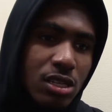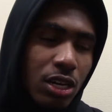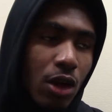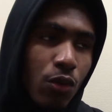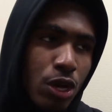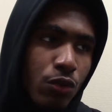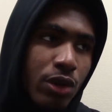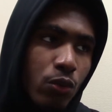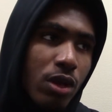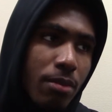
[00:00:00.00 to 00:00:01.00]
in there that
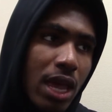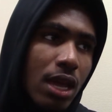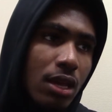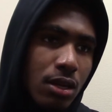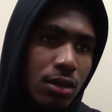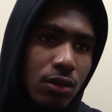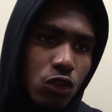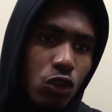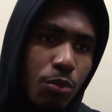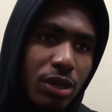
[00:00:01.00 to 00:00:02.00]
we made, and you
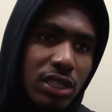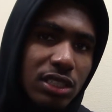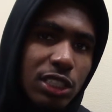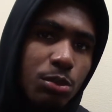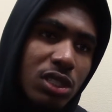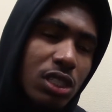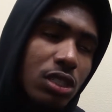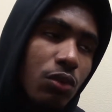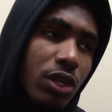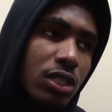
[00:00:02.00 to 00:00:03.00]
know, it put us in this position
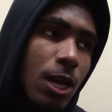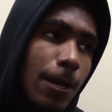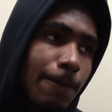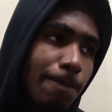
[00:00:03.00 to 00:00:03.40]
in this game.